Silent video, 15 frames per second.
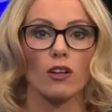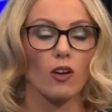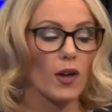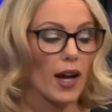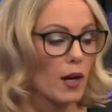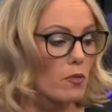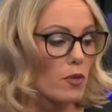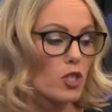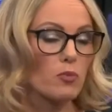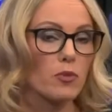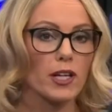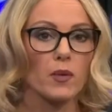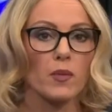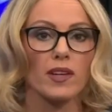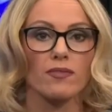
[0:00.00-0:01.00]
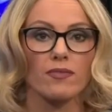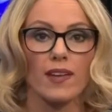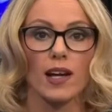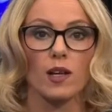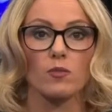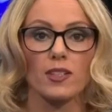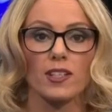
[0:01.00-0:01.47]
on how much money we've
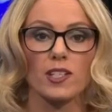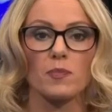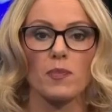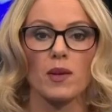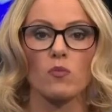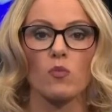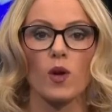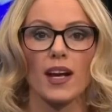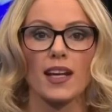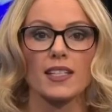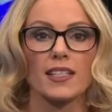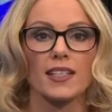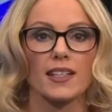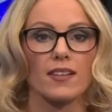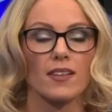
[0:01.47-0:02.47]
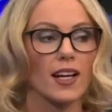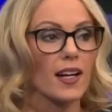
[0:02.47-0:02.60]
found that has been wasted.